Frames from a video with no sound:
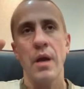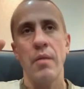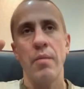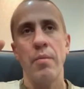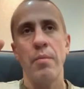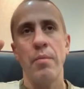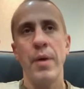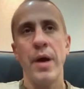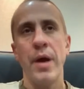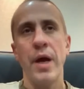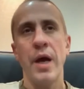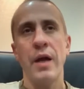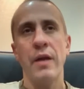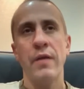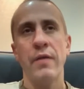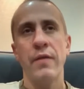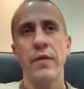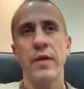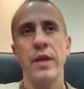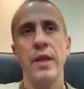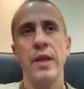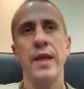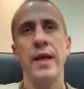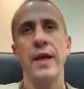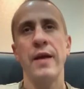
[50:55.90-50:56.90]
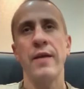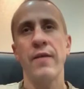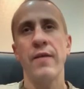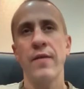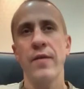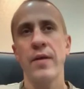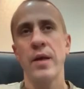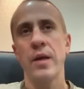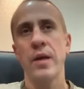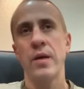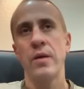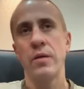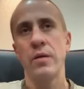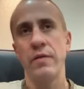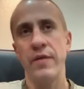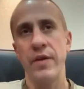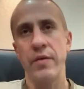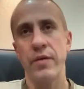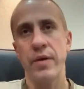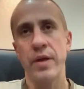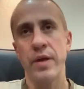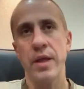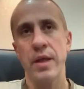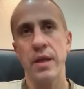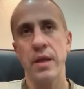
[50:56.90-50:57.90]
bad debt on
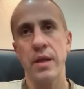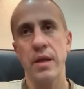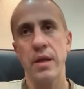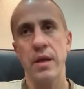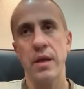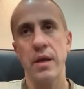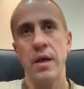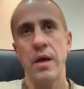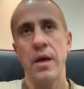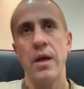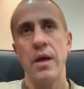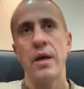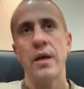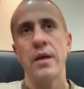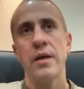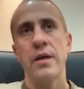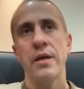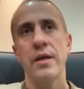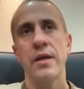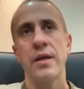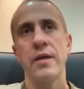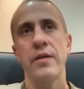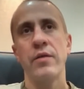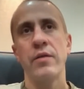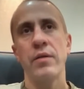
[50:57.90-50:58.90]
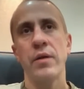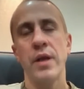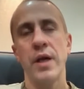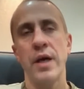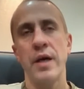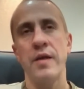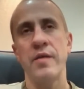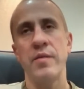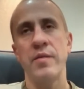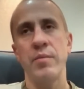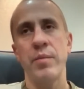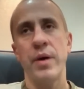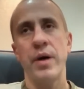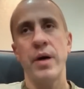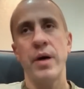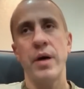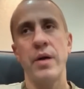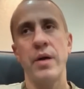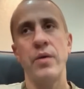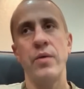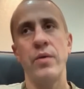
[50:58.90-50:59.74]
virus collateralized by